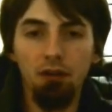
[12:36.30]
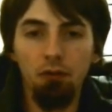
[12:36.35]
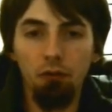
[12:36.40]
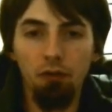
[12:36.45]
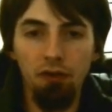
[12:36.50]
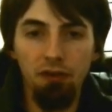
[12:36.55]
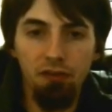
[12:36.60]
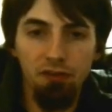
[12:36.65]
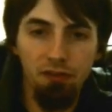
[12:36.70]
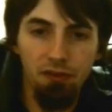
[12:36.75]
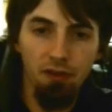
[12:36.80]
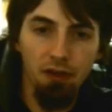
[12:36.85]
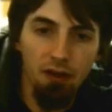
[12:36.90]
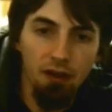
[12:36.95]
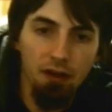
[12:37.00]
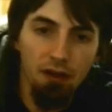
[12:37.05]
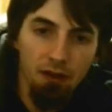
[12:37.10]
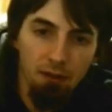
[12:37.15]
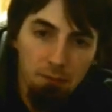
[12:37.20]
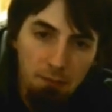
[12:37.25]
with
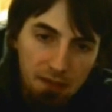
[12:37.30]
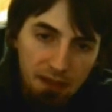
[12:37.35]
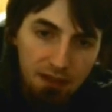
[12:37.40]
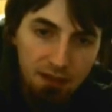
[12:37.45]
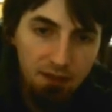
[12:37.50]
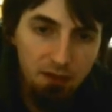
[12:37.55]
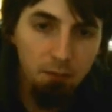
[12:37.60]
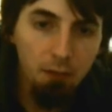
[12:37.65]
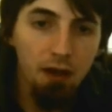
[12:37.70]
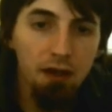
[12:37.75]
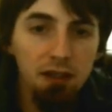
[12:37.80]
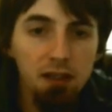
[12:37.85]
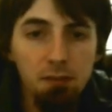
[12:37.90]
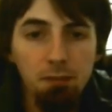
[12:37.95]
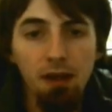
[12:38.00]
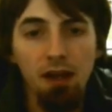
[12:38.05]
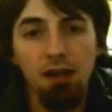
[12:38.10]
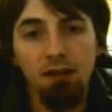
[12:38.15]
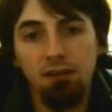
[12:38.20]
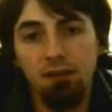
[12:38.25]
me in the monkey
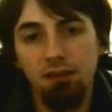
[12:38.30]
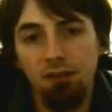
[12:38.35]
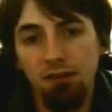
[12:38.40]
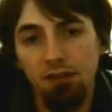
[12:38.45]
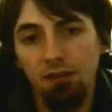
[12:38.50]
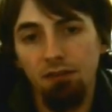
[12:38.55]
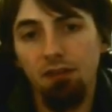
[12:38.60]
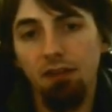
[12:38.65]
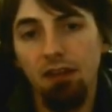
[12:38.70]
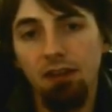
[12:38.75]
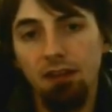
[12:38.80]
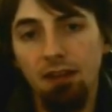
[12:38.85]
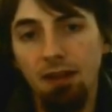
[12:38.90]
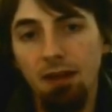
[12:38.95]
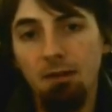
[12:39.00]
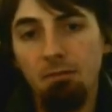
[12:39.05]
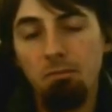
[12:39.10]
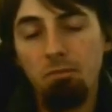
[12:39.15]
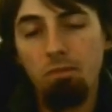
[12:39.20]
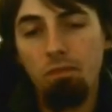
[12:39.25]
mask and stuff like
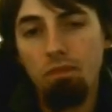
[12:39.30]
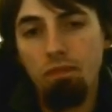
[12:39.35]
that.